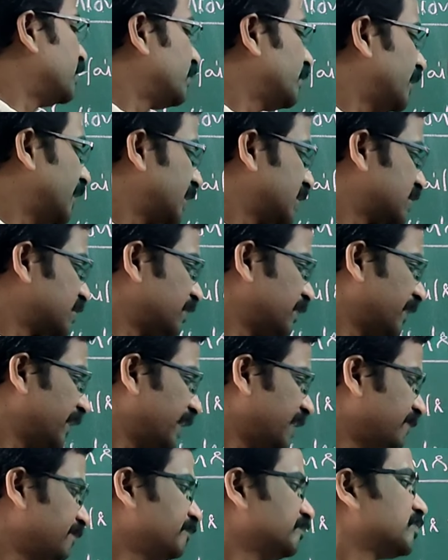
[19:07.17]
to
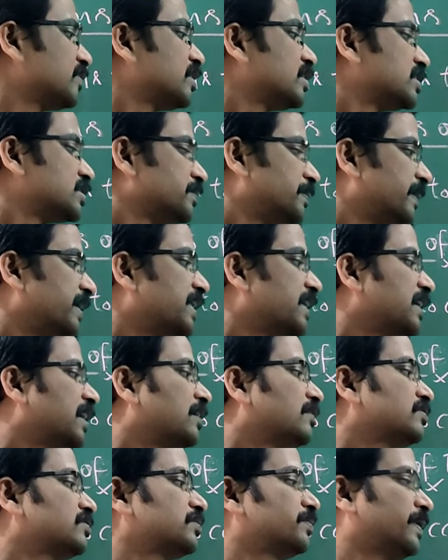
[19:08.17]
explain splitting
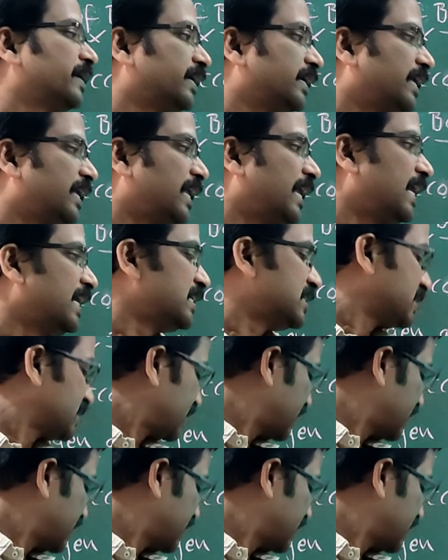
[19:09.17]
of spectral lines